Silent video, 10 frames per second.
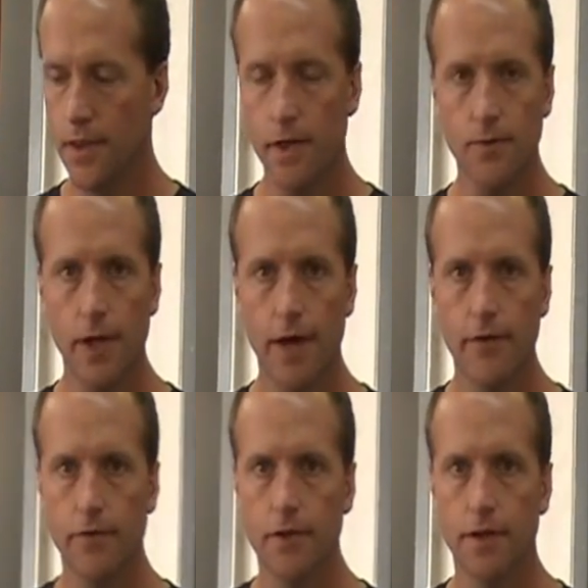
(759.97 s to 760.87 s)
I think we
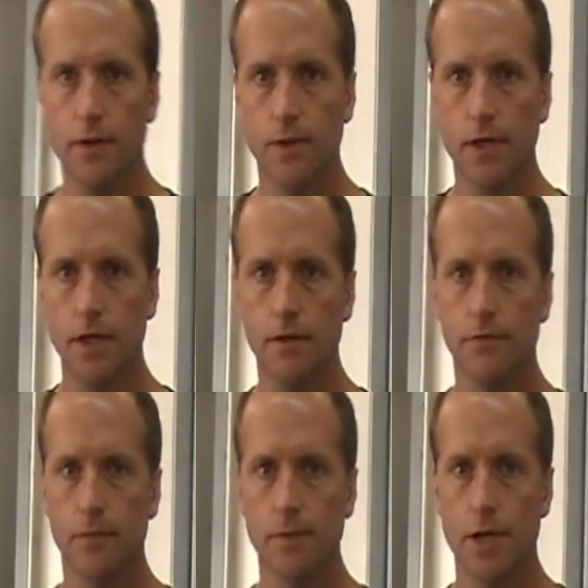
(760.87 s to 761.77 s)
have everything we need
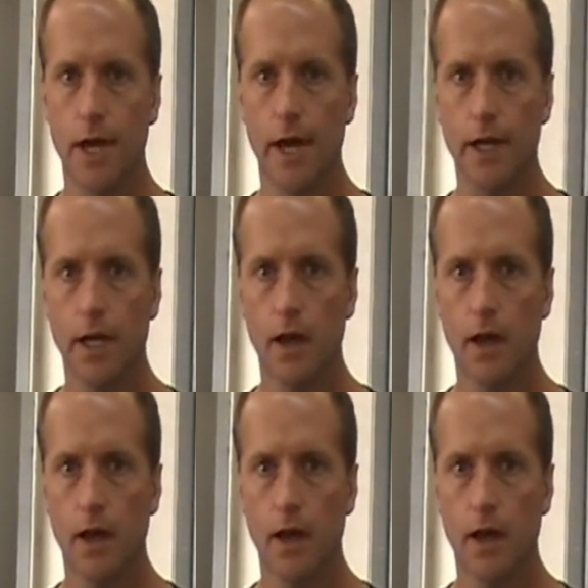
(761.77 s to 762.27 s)
from Jack.